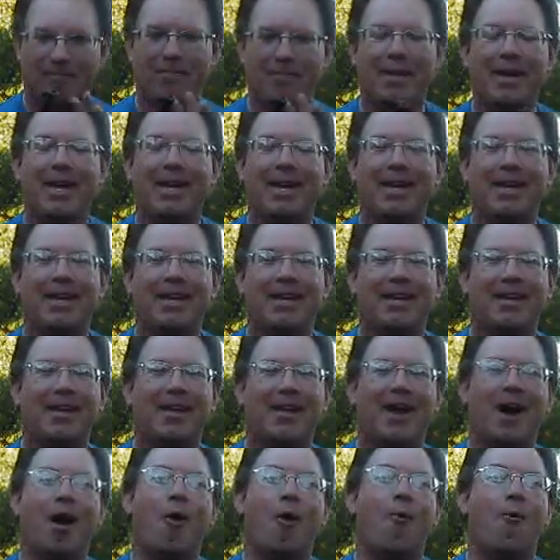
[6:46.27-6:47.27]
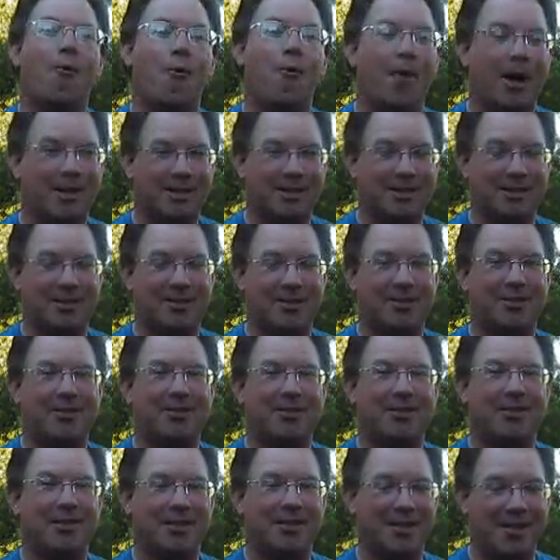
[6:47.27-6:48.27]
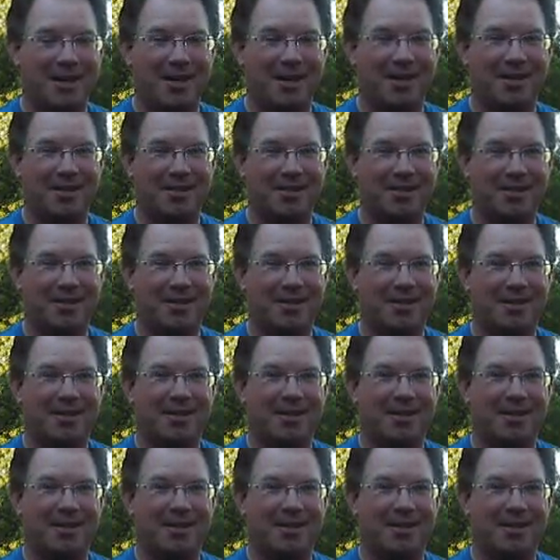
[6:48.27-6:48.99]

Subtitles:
being a Western gun,